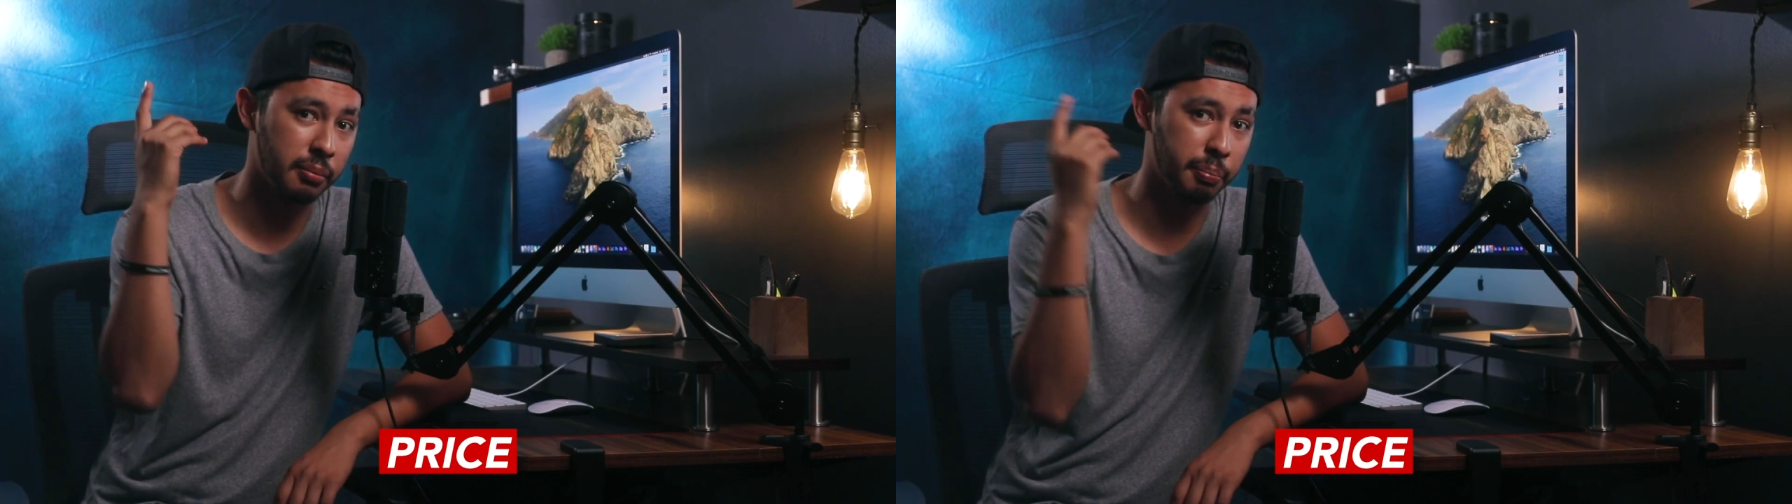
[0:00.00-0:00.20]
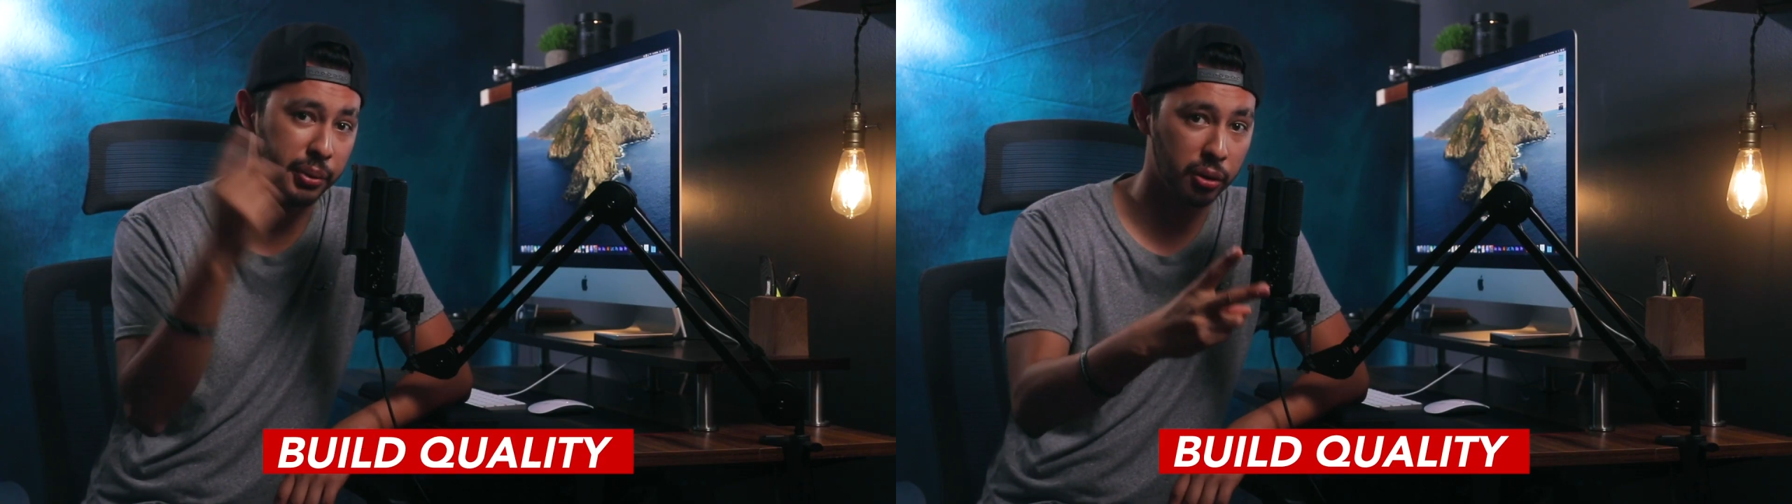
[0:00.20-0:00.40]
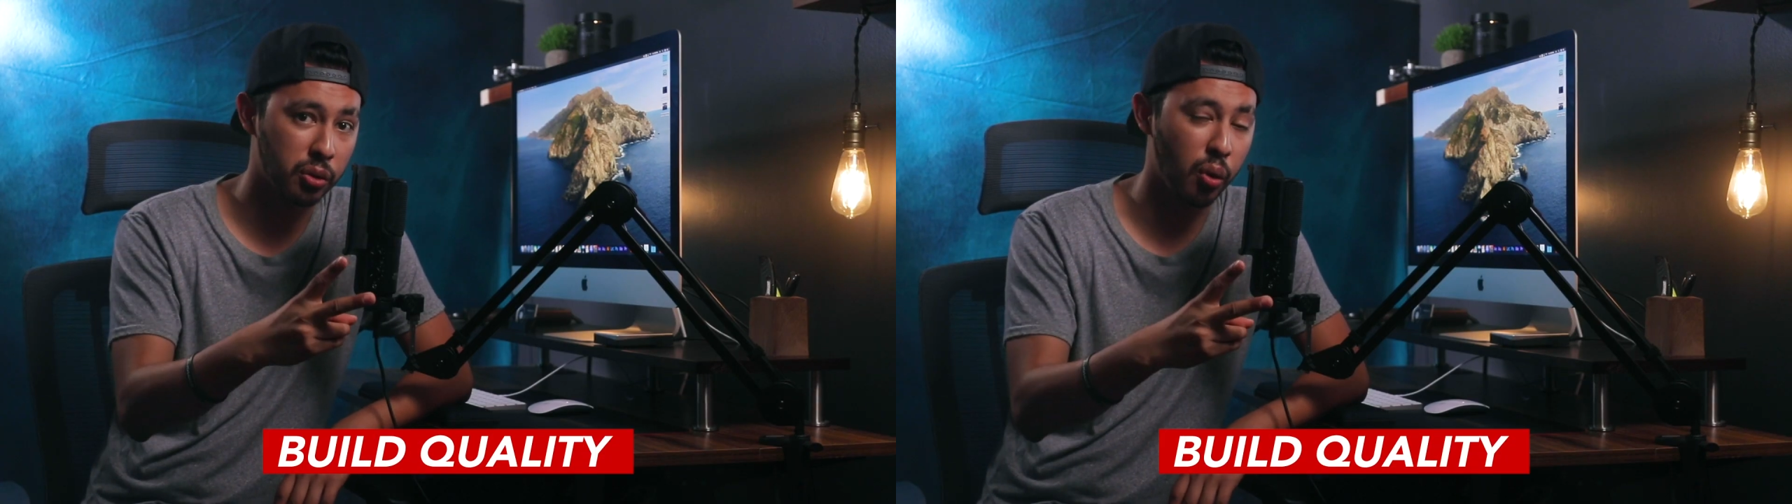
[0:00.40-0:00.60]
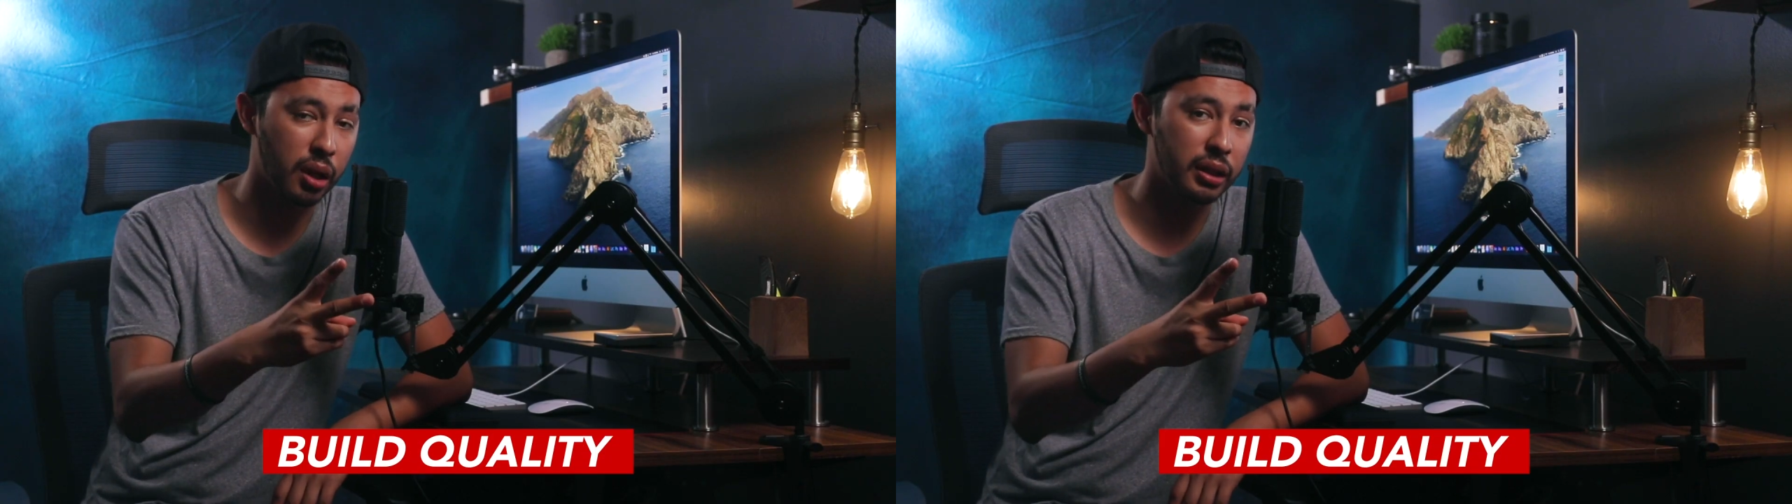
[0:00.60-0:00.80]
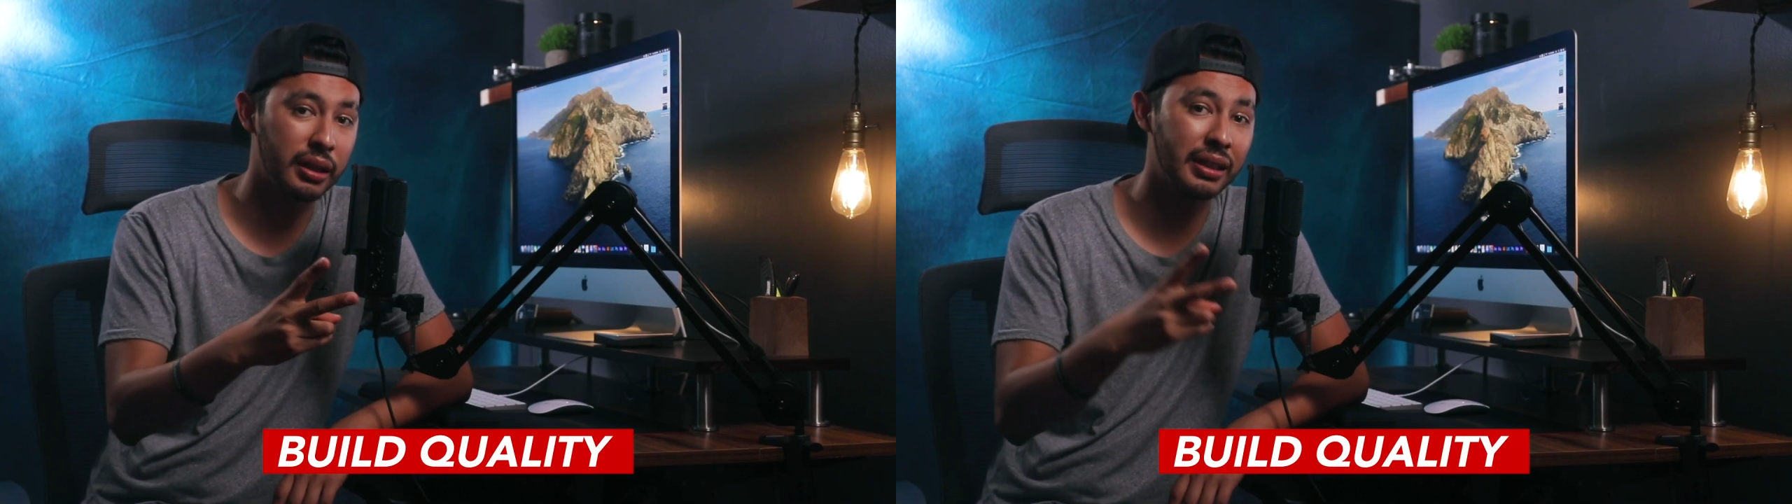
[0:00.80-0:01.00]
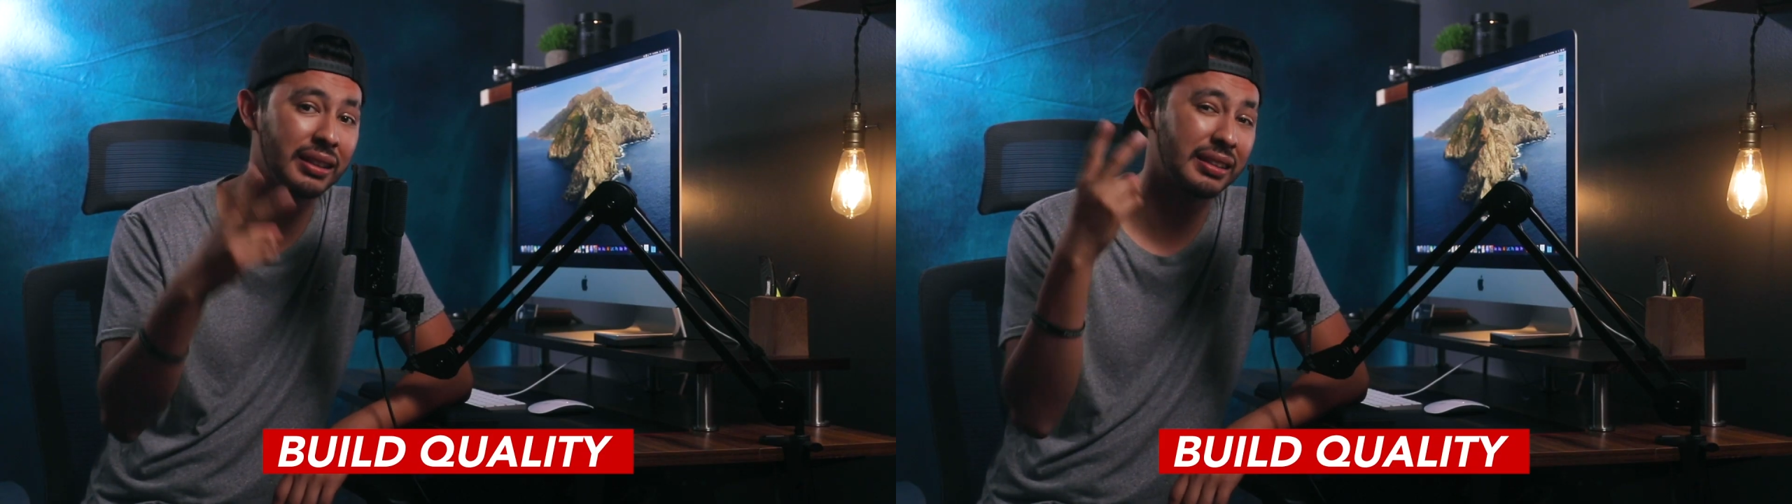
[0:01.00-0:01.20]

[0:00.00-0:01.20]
build quality,